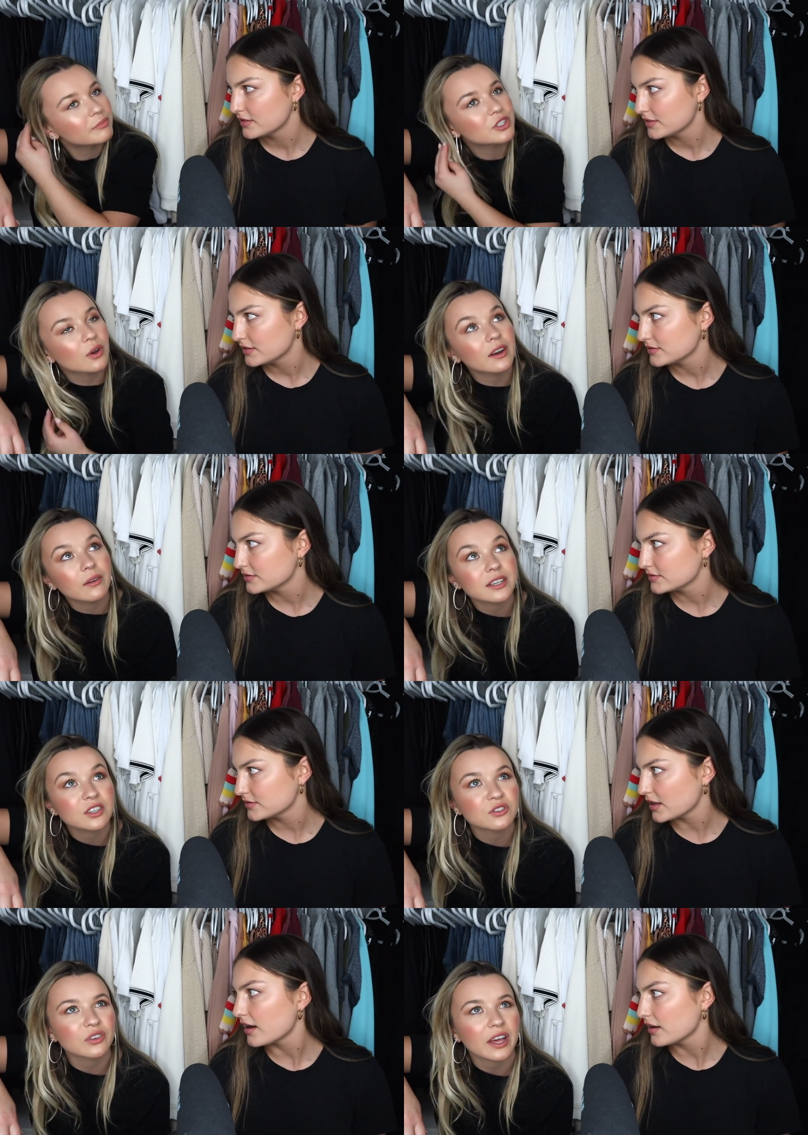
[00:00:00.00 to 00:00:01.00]
Speaker 1: So, anyways,
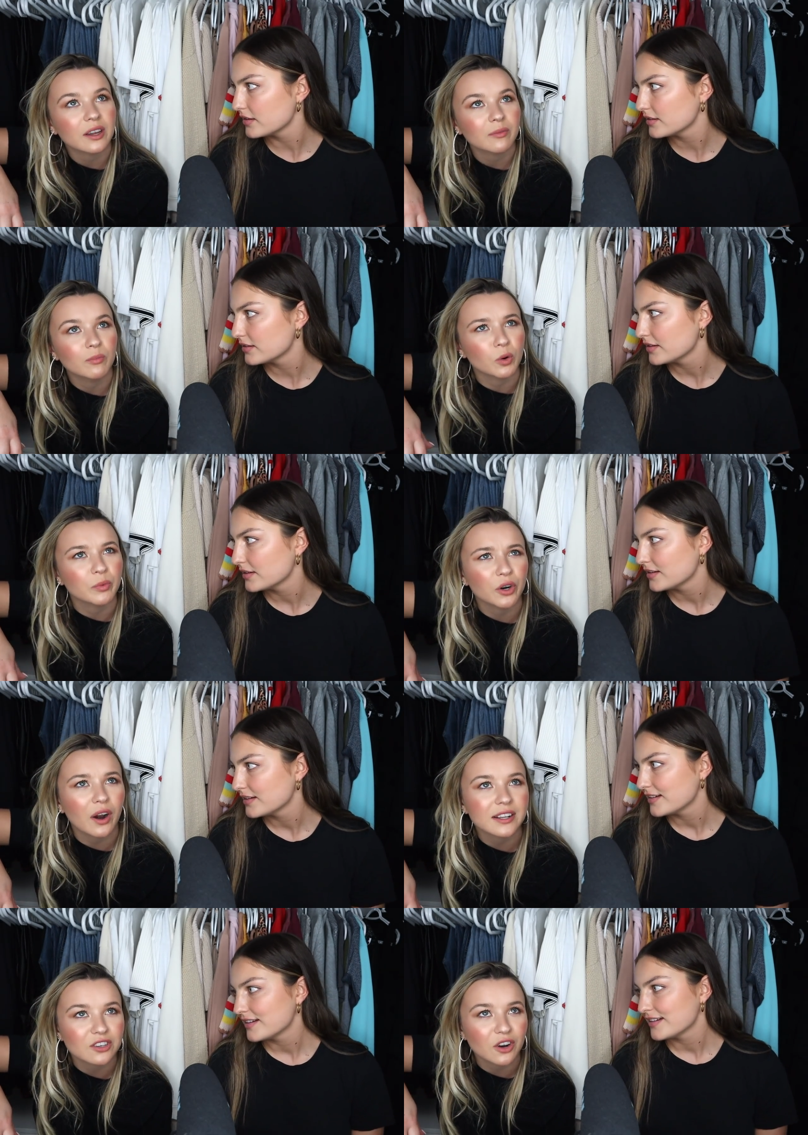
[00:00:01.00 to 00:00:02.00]
those yeah. are like more
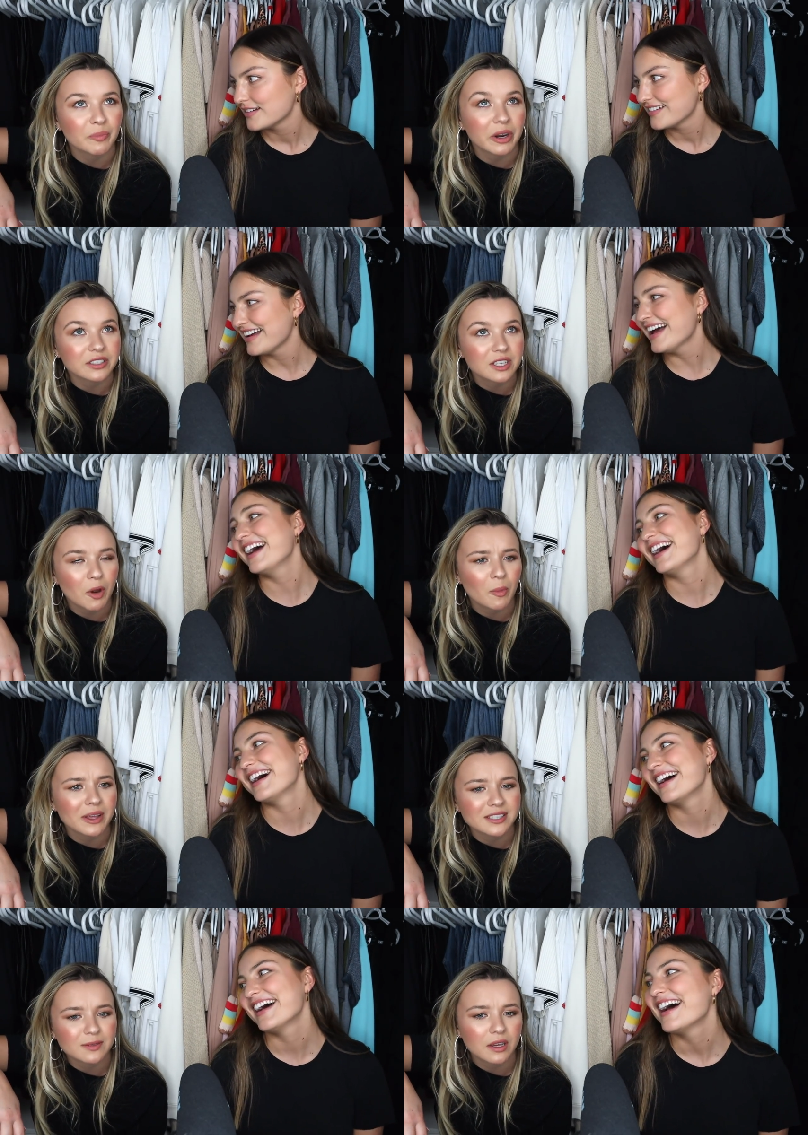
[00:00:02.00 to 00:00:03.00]
regrets, not embarrassing
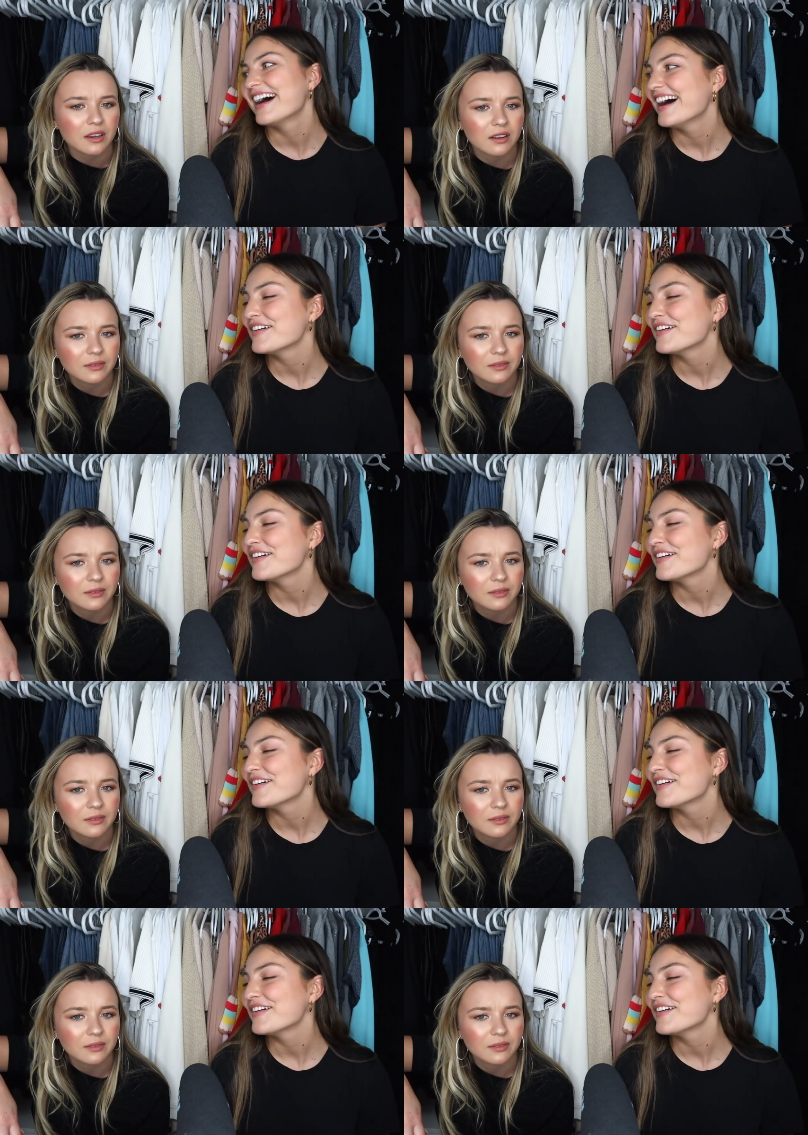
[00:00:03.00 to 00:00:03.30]
moments. But